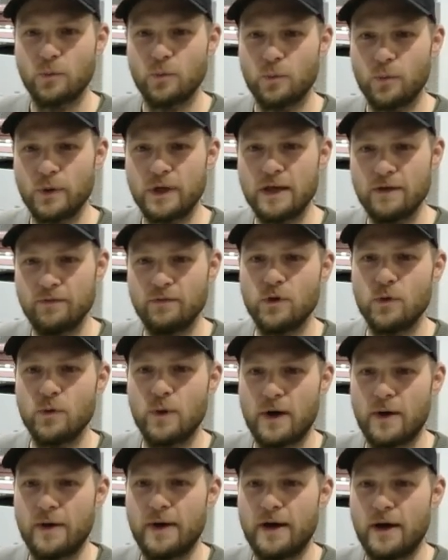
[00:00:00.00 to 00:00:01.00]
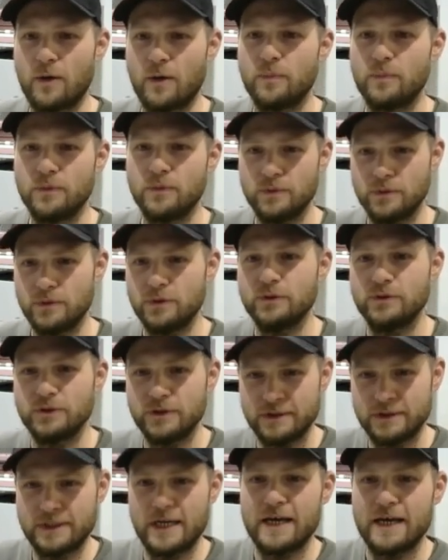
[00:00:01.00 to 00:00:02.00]
We're giving you our help. You
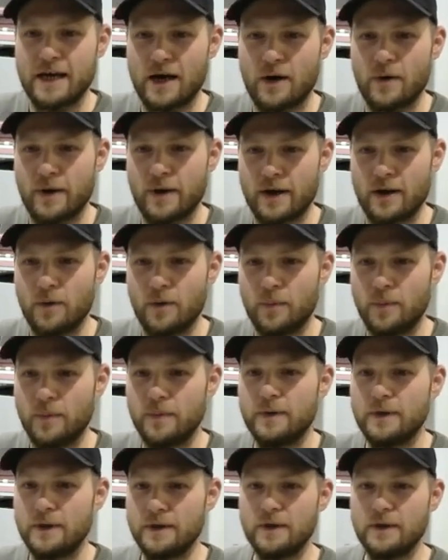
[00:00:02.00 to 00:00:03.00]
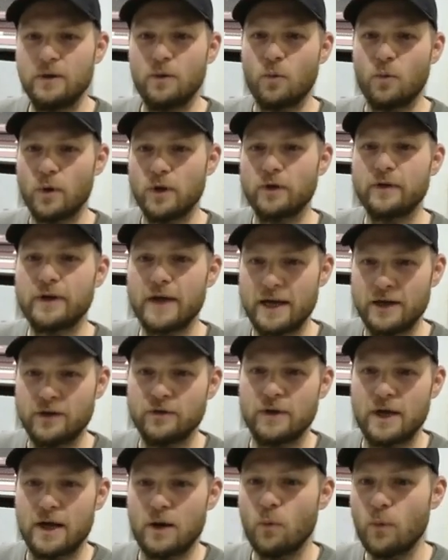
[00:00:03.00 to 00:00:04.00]
should take our help. We'll get
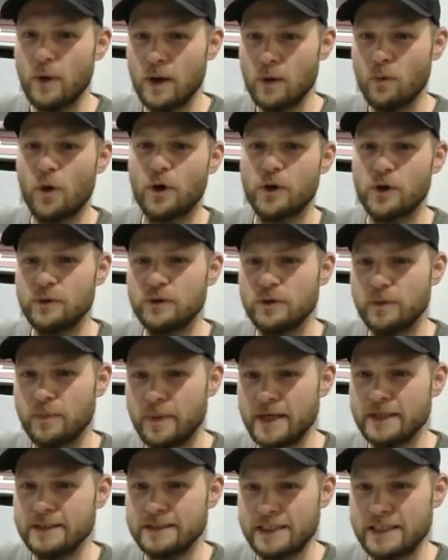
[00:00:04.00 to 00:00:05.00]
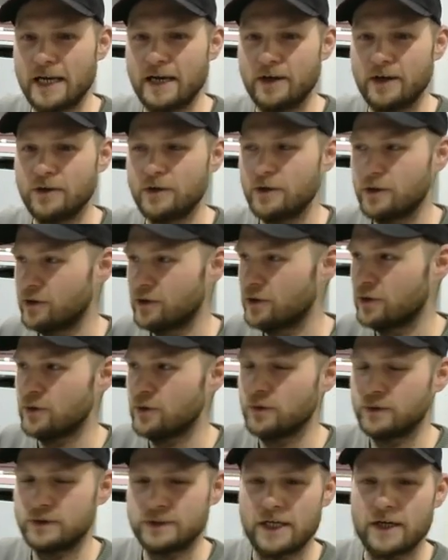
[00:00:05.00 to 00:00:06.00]
you there. We want you to be a seller
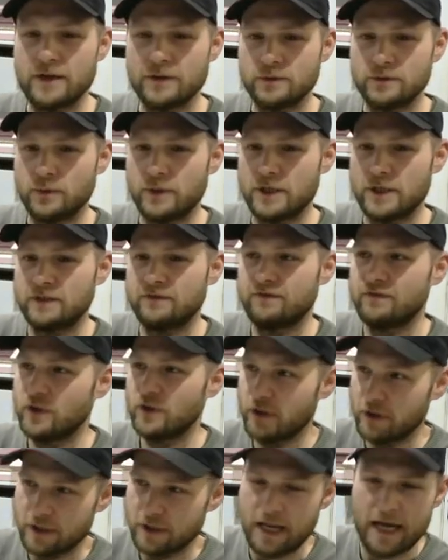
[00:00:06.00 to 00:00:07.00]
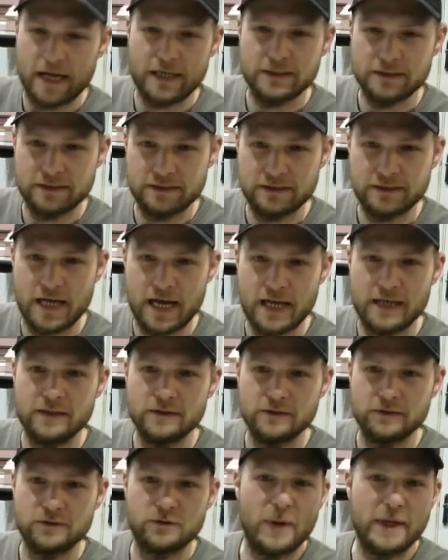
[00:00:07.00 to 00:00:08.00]
who sells with us for the next
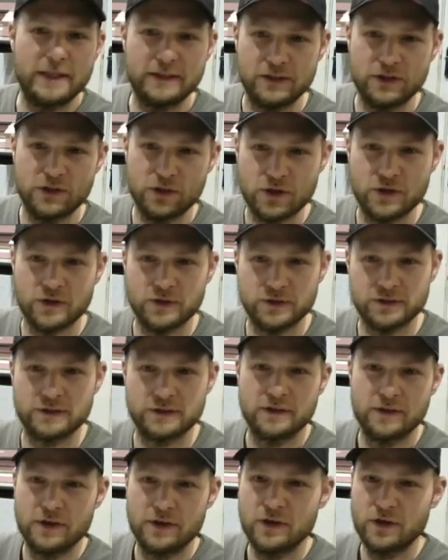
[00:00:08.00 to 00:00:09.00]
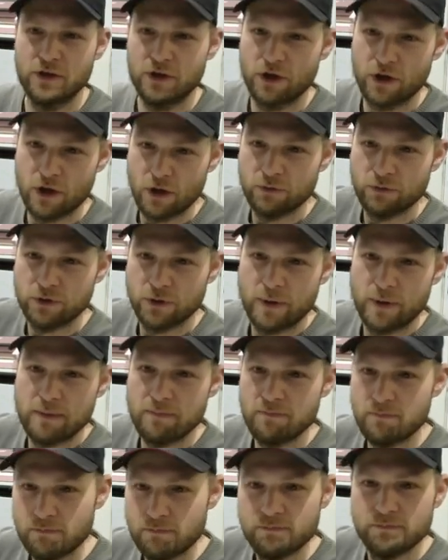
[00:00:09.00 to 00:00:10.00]
10, 20 years.
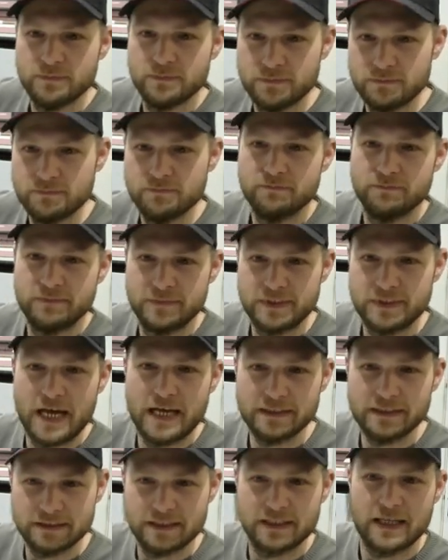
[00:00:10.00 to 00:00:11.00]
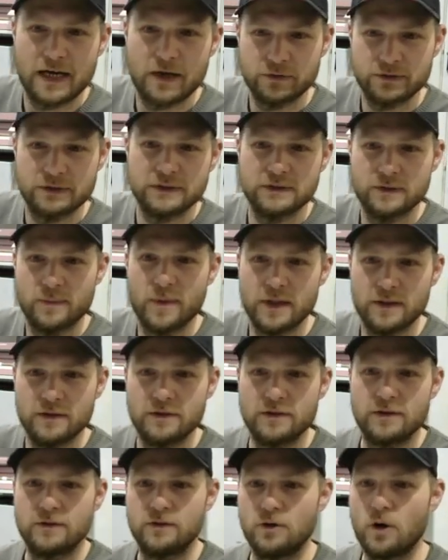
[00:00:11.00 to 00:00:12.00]
Doing tens of thousands a
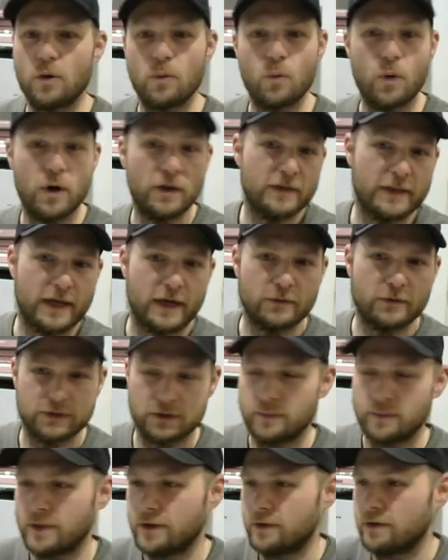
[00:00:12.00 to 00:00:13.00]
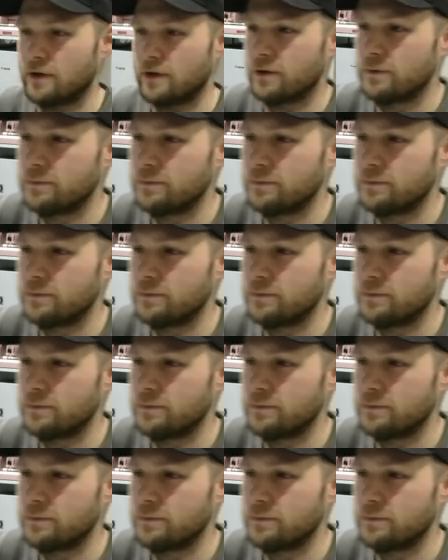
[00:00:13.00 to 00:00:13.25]
month, not 1,000 a month.